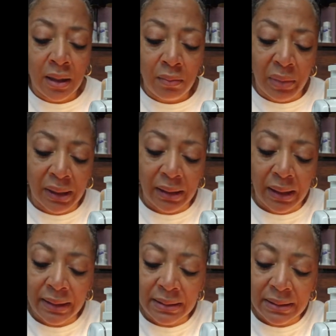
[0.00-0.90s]
my
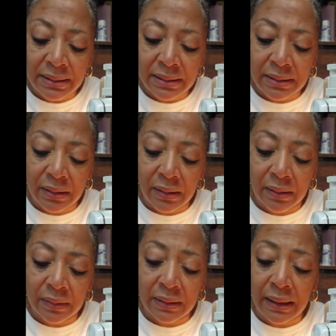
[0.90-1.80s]
license,
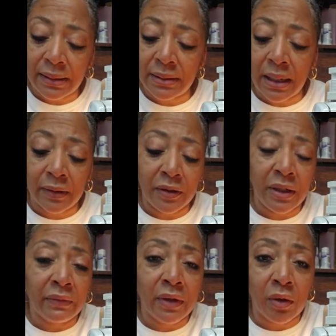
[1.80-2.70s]
in case you
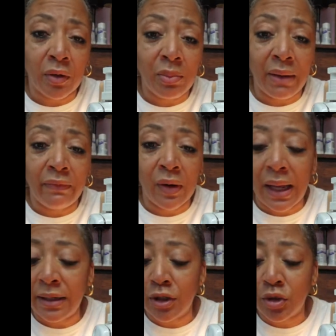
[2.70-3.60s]
never know, you might fall
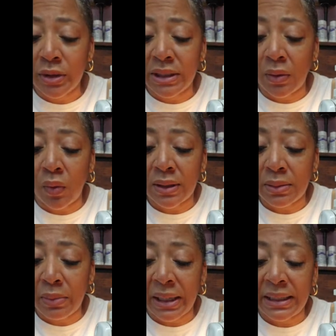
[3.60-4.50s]
out in the street somewhere and
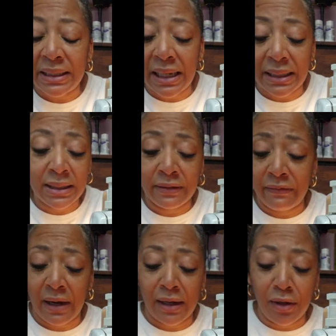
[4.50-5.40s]
somebody need to
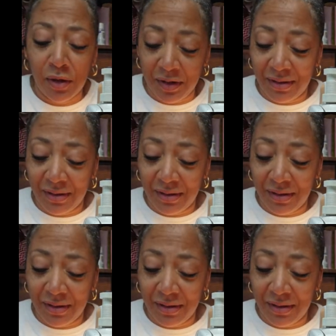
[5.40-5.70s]
identify you.